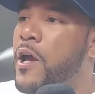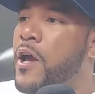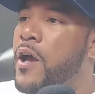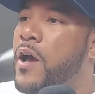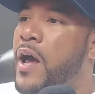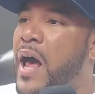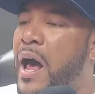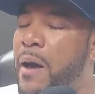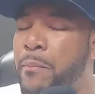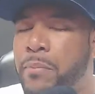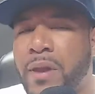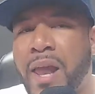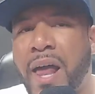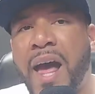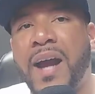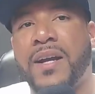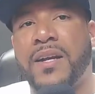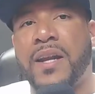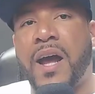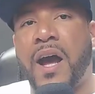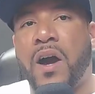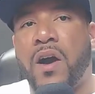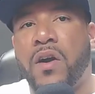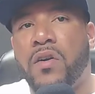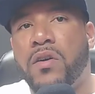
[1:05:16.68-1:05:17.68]
I blacked
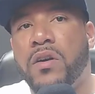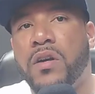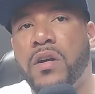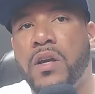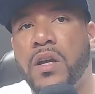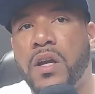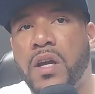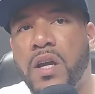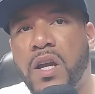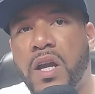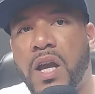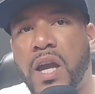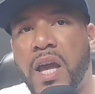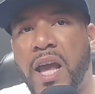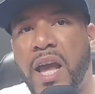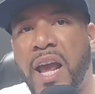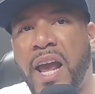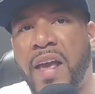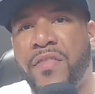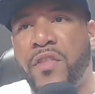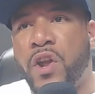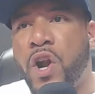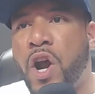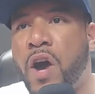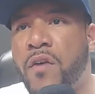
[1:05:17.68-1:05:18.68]
out,
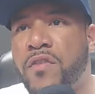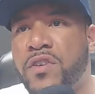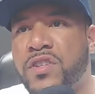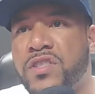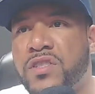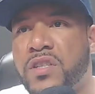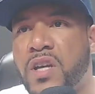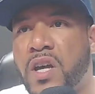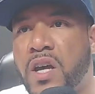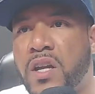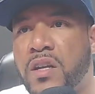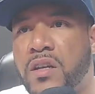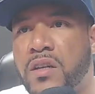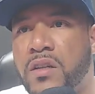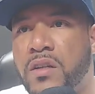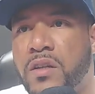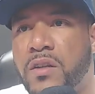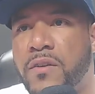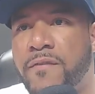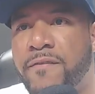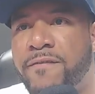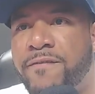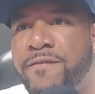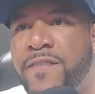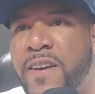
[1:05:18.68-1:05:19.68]
and then all of a sudden,
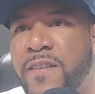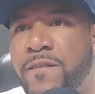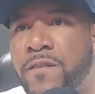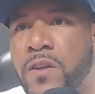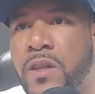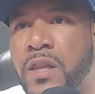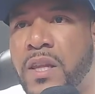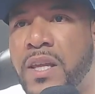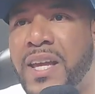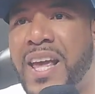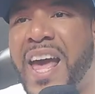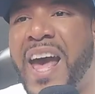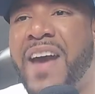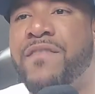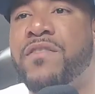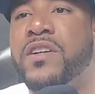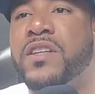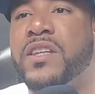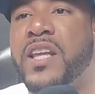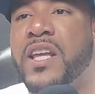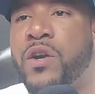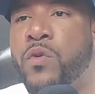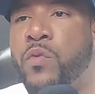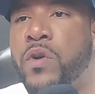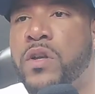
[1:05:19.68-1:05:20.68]
vividly,
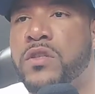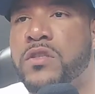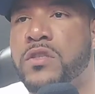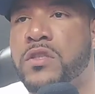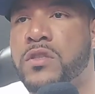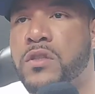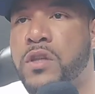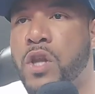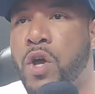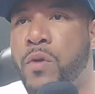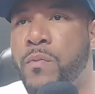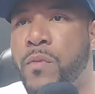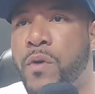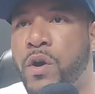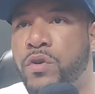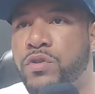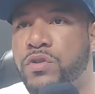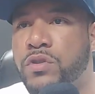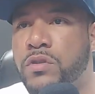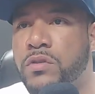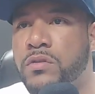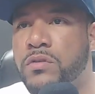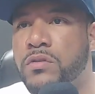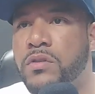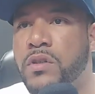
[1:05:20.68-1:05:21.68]
everything went in slow
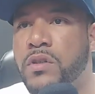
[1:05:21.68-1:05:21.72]
motion.